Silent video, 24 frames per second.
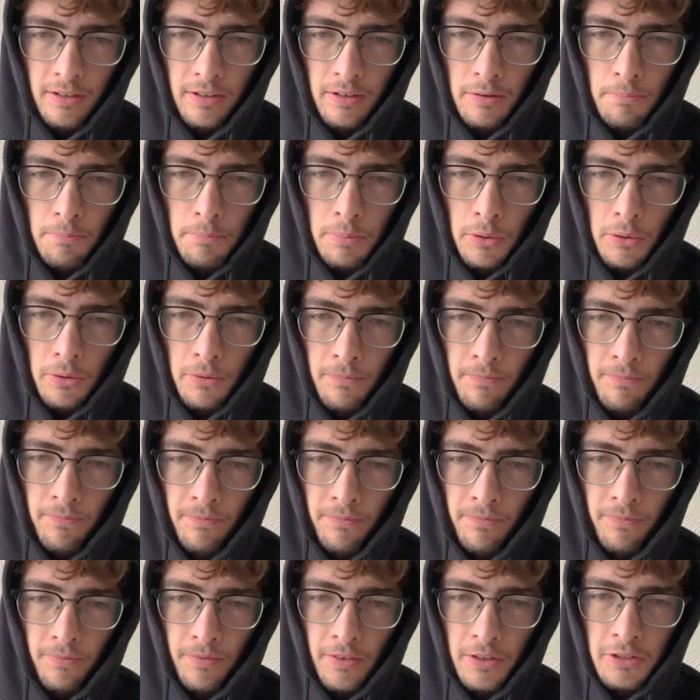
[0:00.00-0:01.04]
Boom.
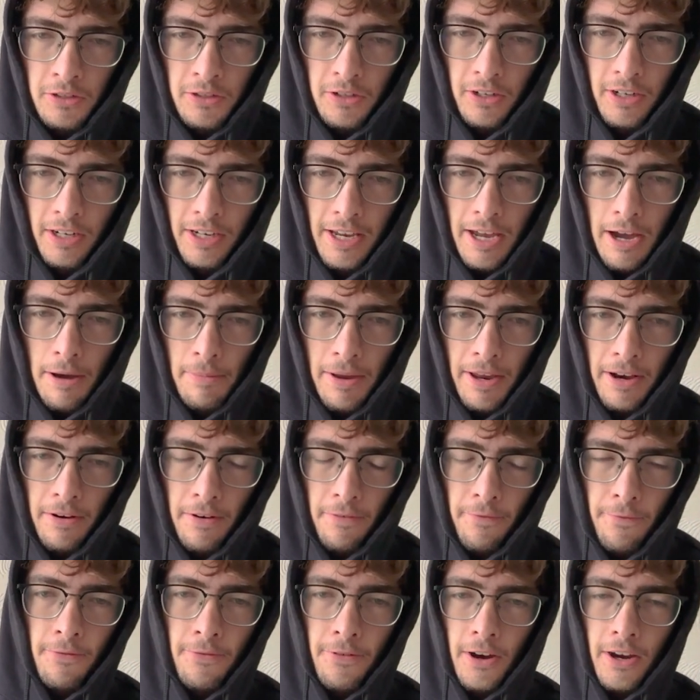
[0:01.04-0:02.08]
Suddenly I'm
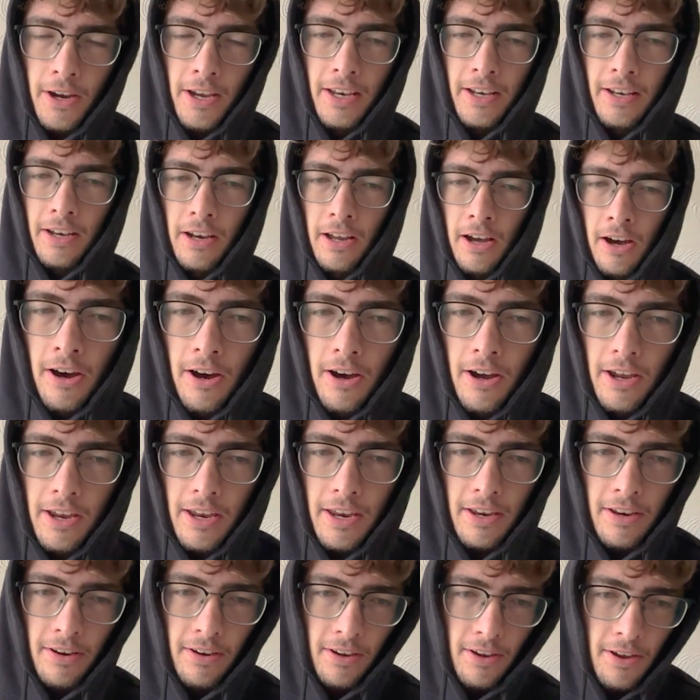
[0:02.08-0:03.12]
in fucking
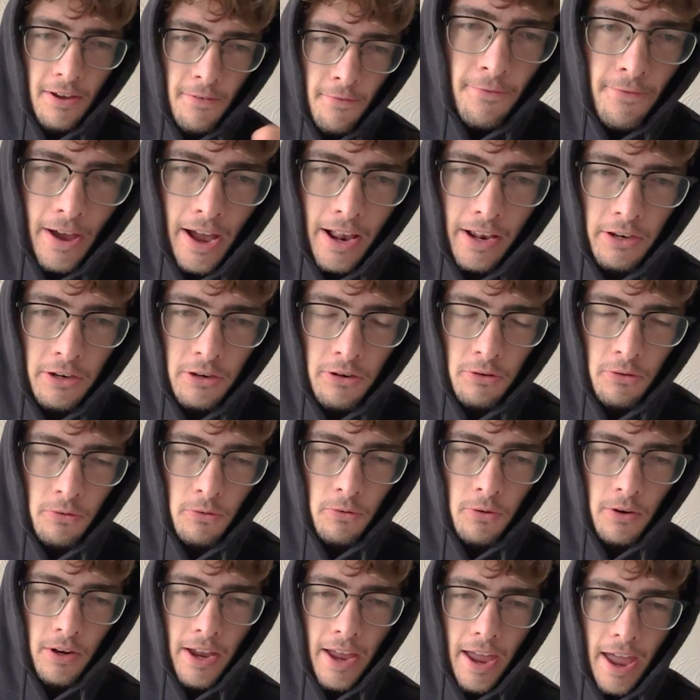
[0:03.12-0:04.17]
high
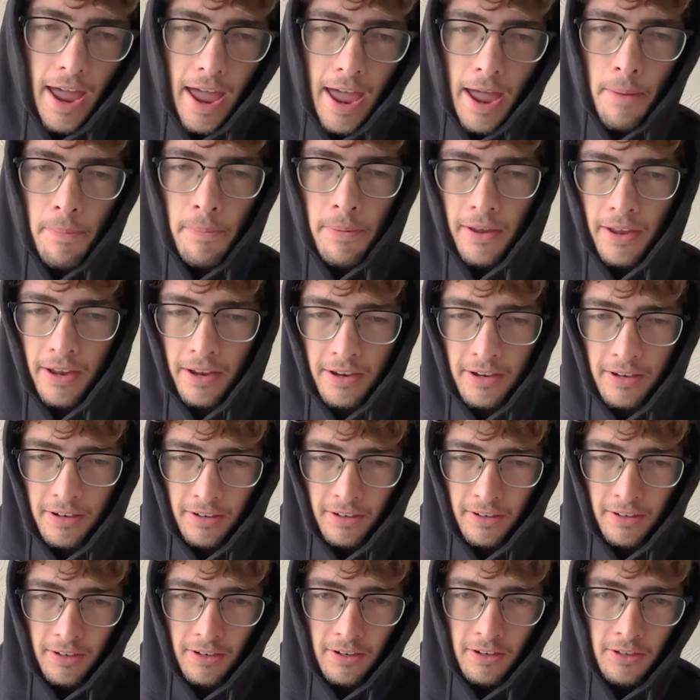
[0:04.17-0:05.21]
value, epic,
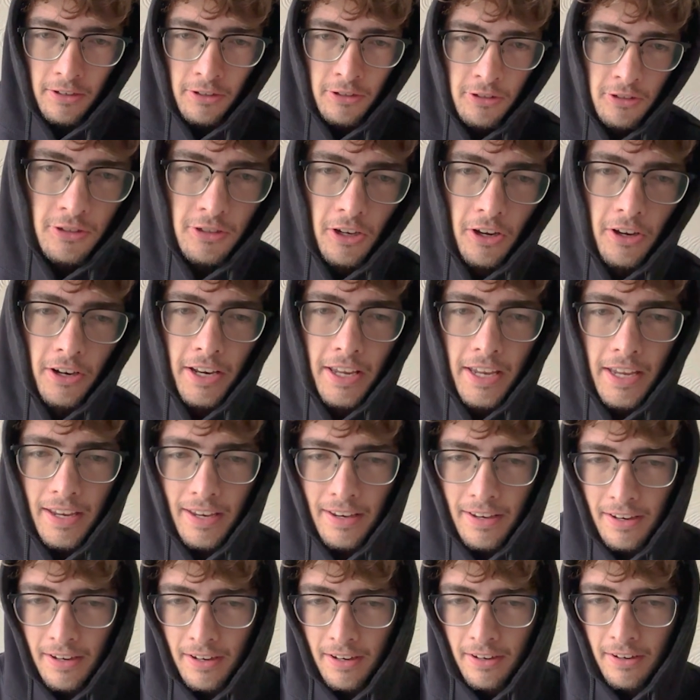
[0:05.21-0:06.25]

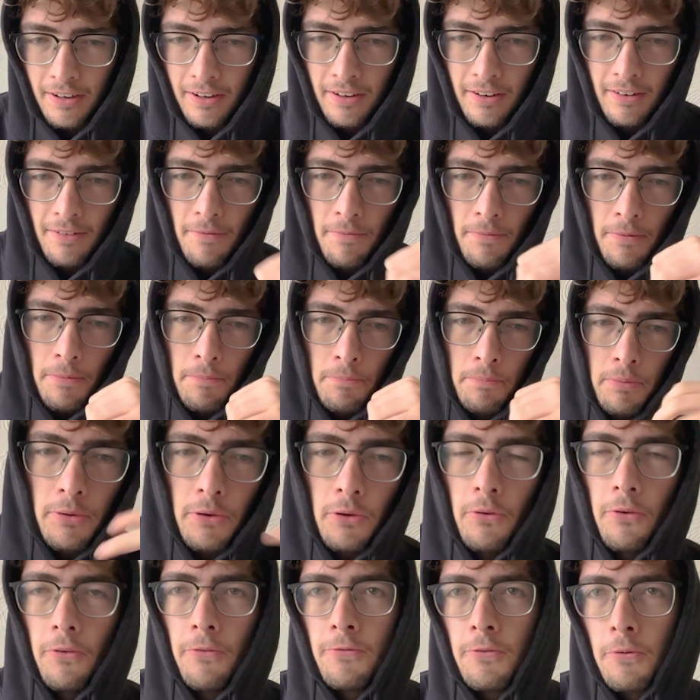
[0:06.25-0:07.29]
sunny,
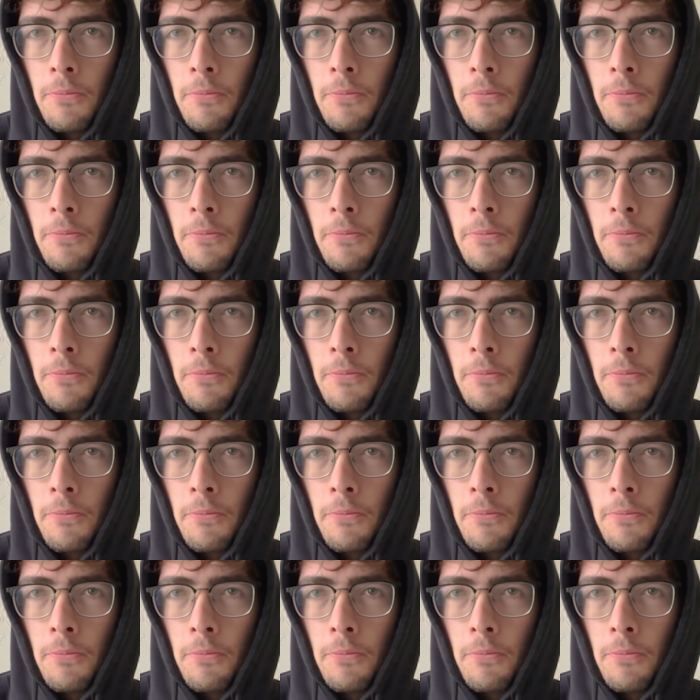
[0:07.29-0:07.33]
beautiful